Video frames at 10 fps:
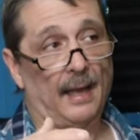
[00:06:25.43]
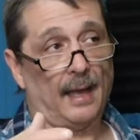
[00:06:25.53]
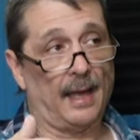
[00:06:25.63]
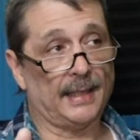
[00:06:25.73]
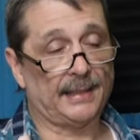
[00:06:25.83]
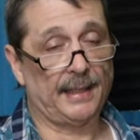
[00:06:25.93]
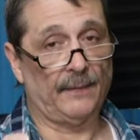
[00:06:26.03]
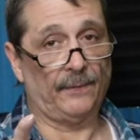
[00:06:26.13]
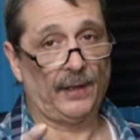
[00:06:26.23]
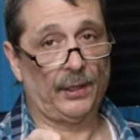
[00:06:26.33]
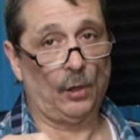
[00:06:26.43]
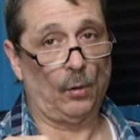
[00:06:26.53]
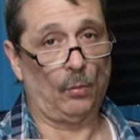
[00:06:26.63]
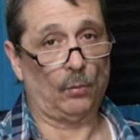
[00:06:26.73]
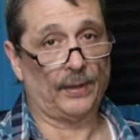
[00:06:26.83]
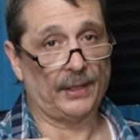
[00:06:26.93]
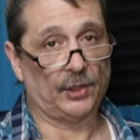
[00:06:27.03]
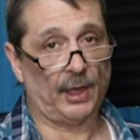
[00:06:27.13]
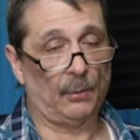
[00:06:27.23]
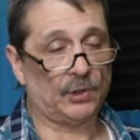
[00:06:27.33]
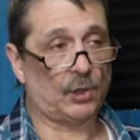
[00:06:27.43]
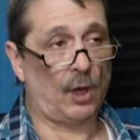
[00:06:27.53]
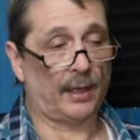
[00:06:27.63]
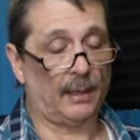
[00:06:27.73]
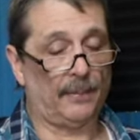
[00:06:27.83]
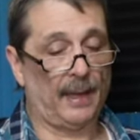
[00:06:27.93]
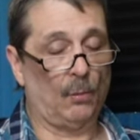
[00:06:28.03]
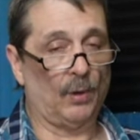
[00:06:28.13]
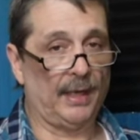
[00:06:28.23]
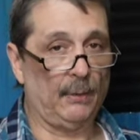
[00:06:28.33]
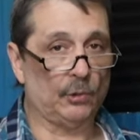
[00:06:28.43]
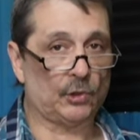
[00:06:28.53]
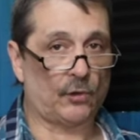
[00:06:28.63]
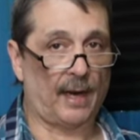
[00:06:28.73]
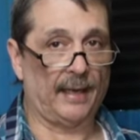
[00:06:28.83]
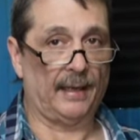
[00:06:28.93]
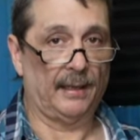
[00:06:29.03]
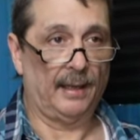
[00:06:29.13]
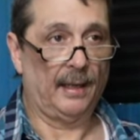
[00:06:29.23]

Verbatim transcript: I seen a video that Jay was talking about where he was trying it,